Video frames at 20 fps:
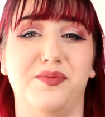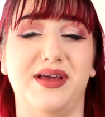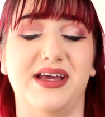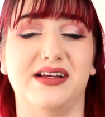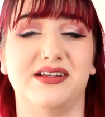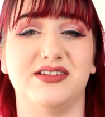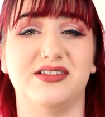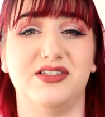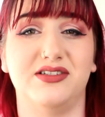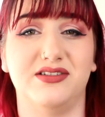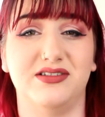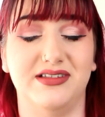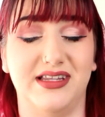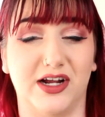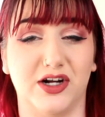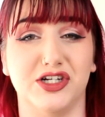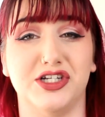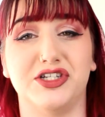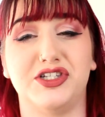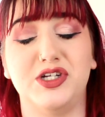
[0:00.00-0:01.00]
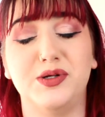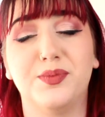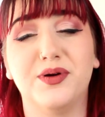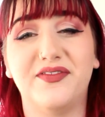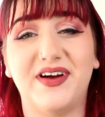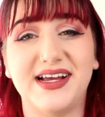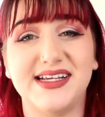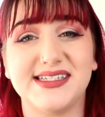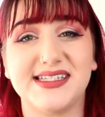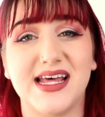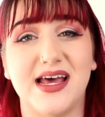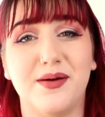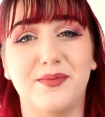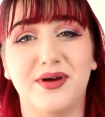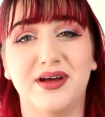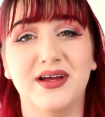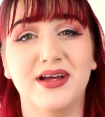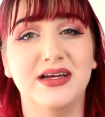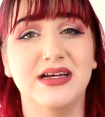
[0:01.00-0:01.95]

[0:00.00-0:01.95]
being there to supervise them.